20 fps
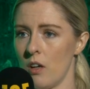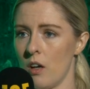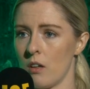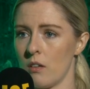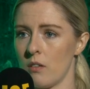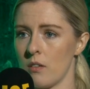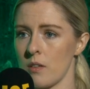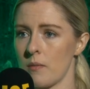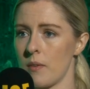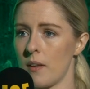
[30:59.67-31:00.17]

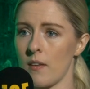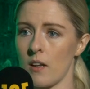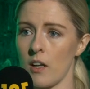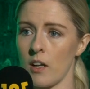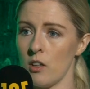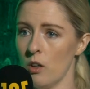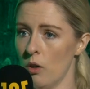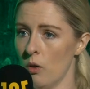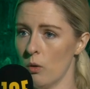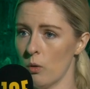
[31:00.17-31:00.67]
on something that
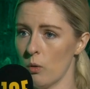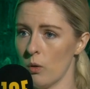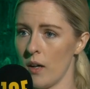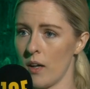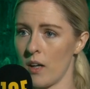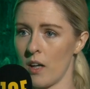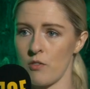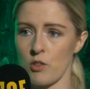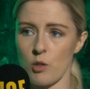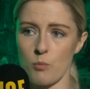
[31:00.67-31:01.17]
I know
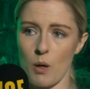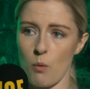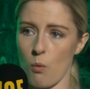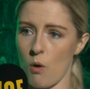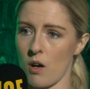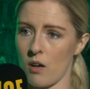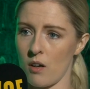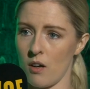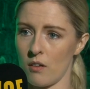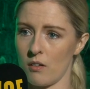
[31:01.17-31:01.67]
and I've done my
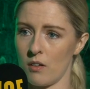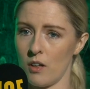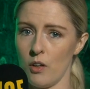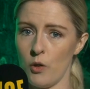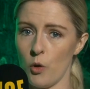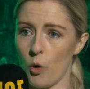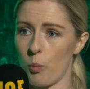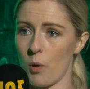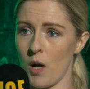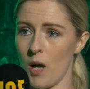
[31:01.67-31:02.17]
work on,
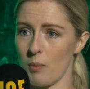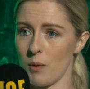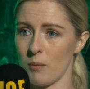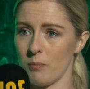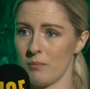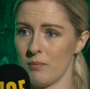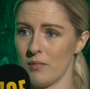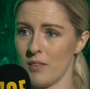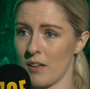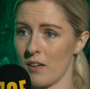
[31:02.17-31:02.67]
mm. no
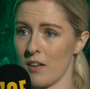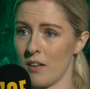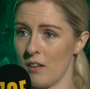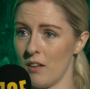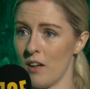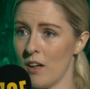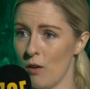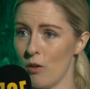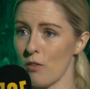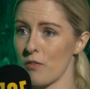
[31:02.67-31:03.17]
problem. Like I,
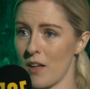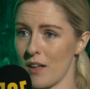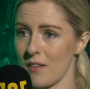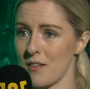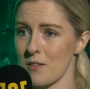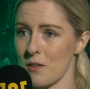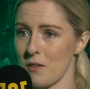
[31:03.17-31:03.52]
I love that